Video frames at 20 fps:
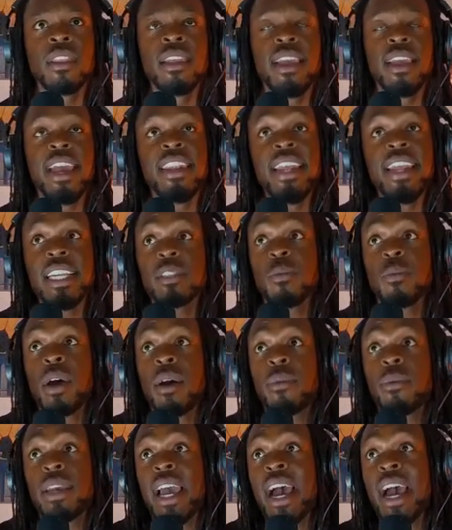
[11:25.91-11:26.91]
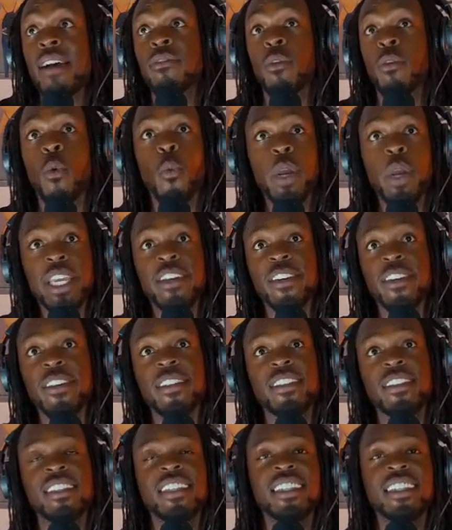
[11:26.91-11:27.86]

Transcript: And that's why we have weaker,